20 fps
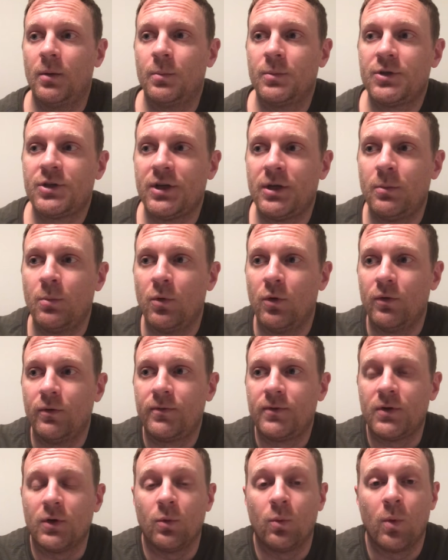She
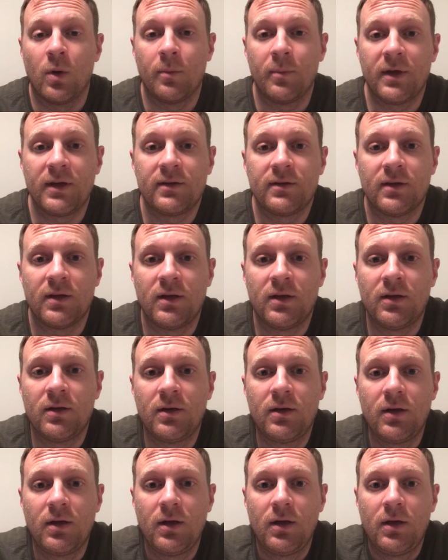moved to
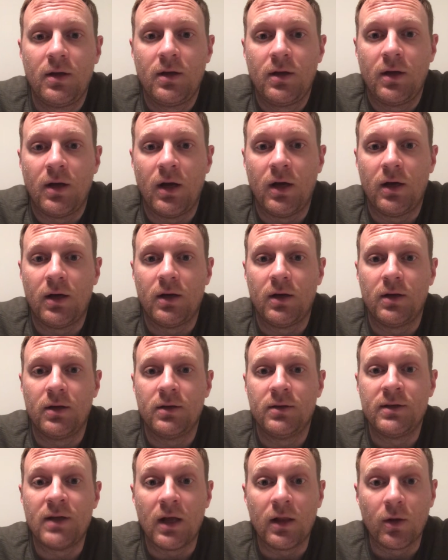Wilmington,
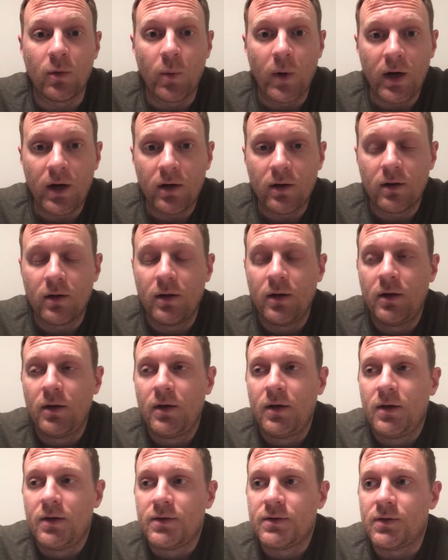Delaware,
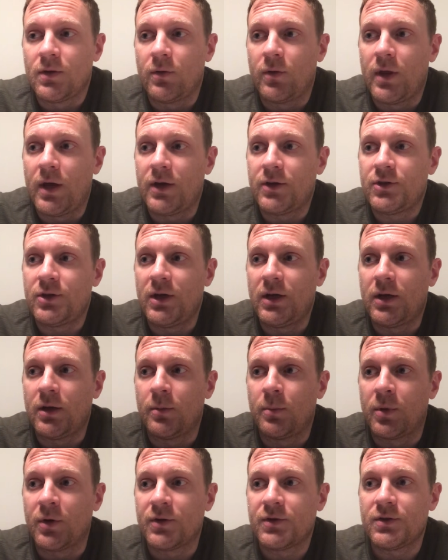so that she
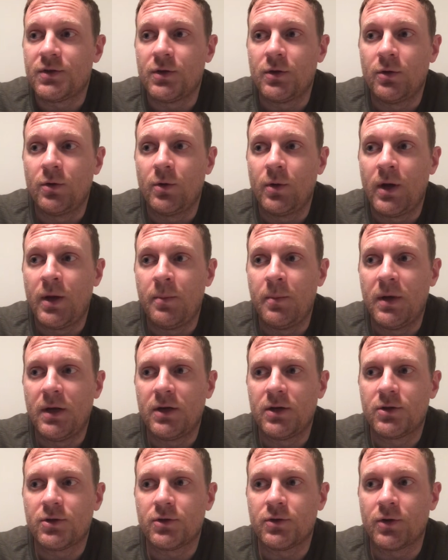could pursue a
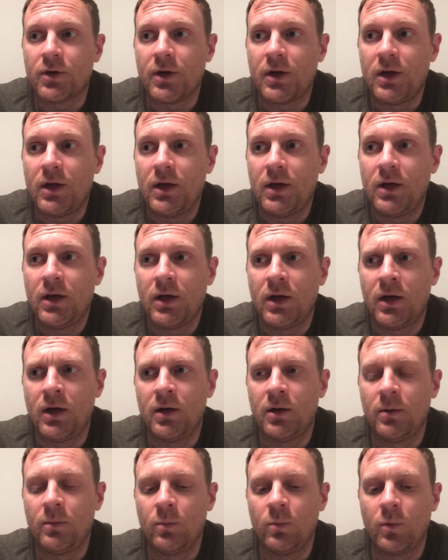ministry
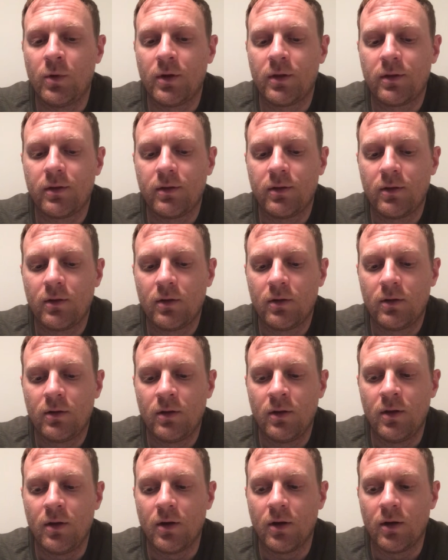with
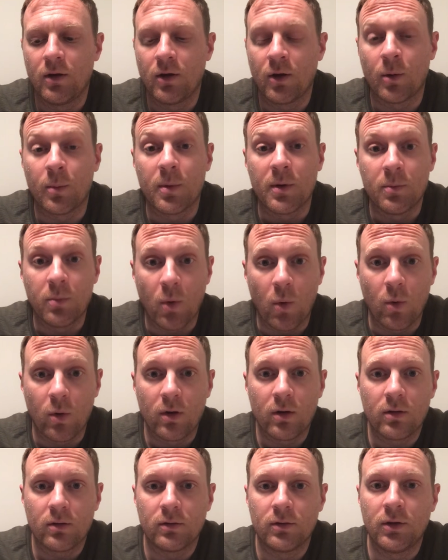the urban
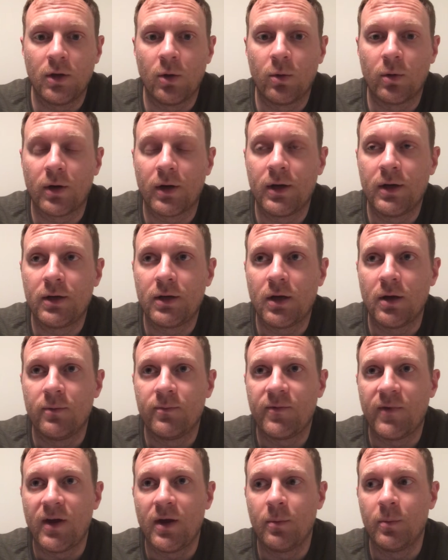poor, lower
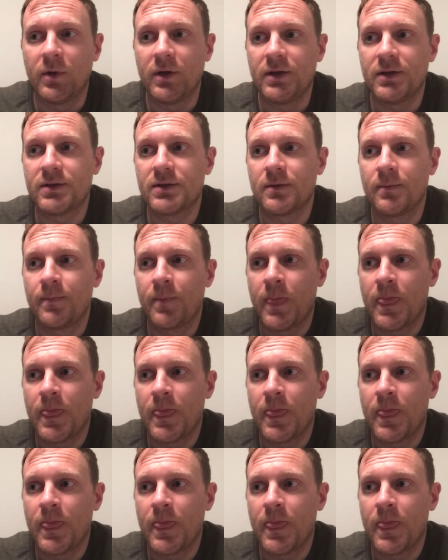income families.